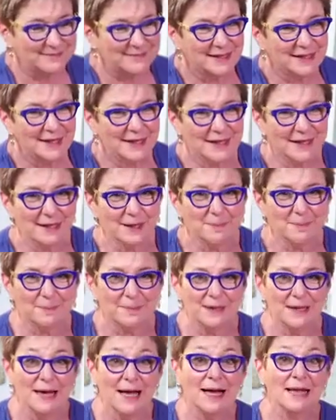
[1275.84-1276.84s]

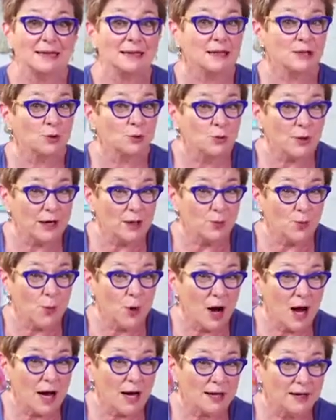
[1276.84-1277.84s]
Yep, little red
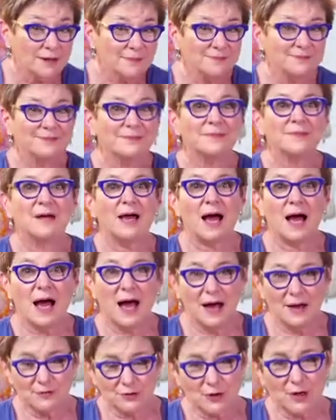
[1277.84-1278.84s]
wine.
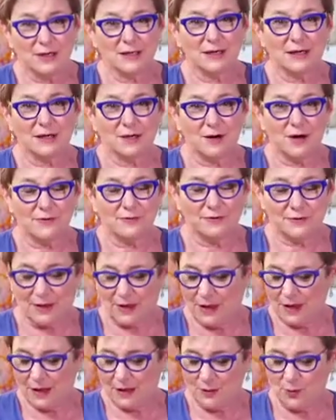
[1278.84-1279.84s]
I've tried to get off
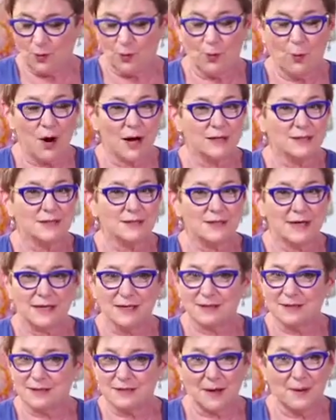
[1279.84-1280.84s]
uh, wine
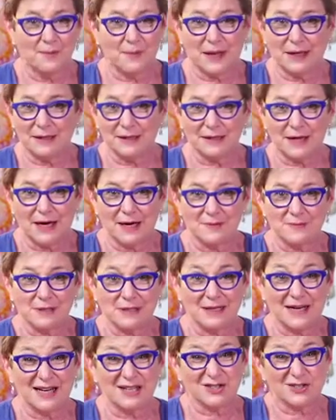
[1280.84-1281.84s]
stains many times
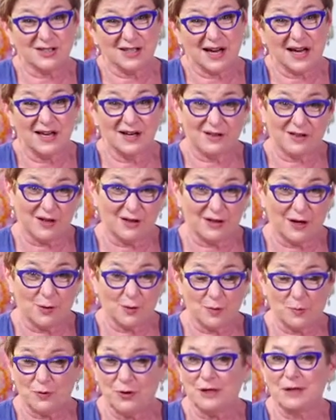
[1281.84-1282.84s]
and actually kind of thought they
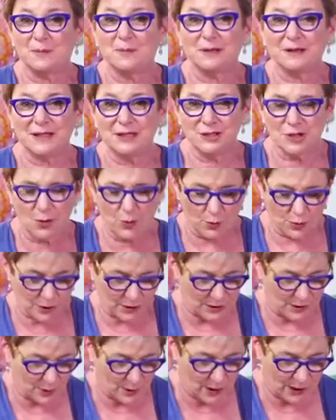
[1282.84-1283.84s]
were pretty, but they don't work
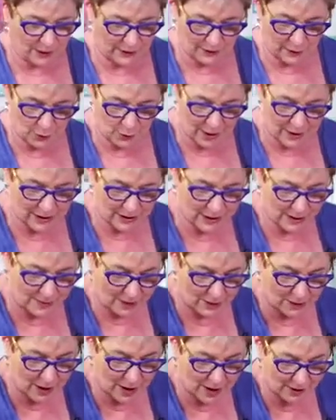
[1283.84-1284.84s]
so well on the white
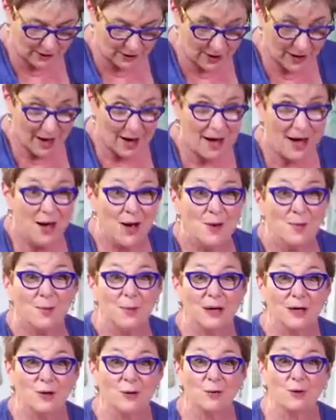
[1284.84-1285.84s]
tablecloth,
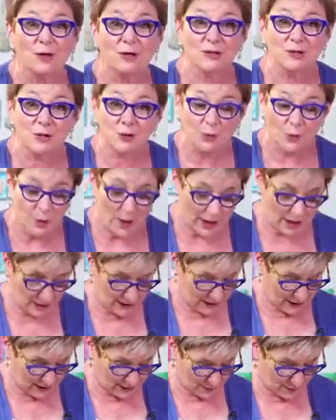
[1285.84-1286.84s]
but it works
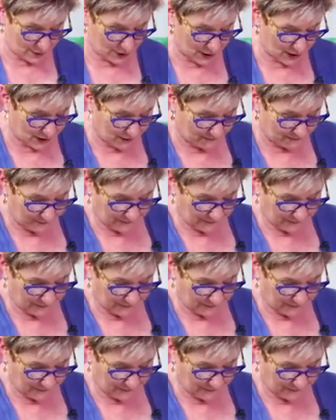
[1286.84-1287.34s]
great in a book.